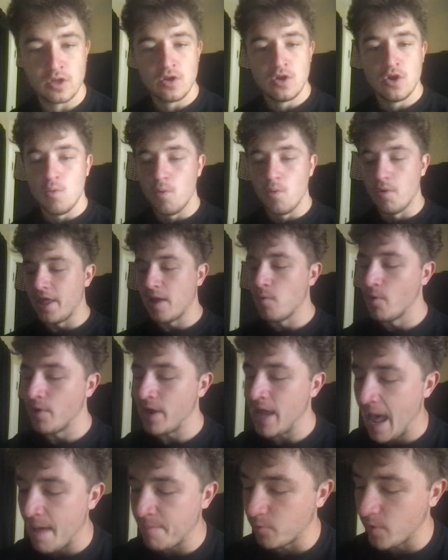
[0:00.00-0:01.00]
Well, that won't
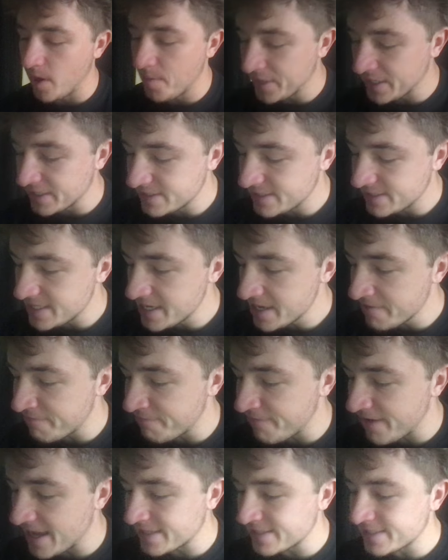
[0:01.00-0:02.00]
happen, right? Because
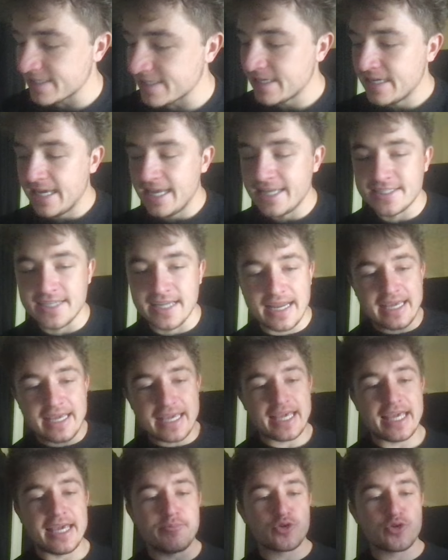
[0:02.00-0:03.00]
DFS is going to
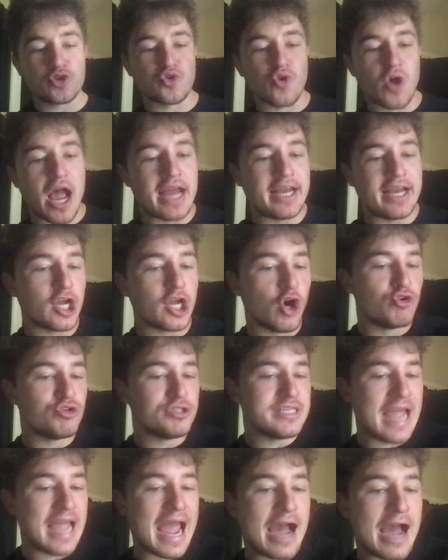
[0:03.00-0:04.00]
keep trying to go
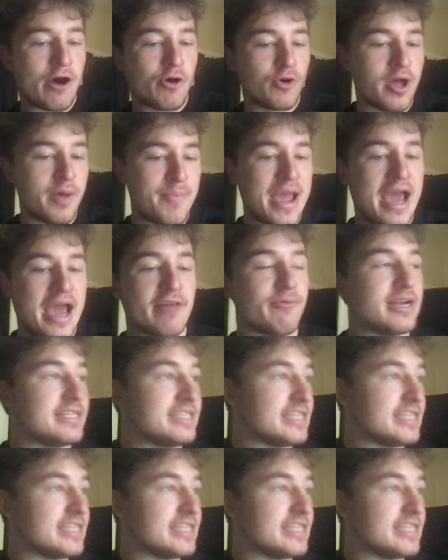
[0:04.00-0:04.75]
down a path, right?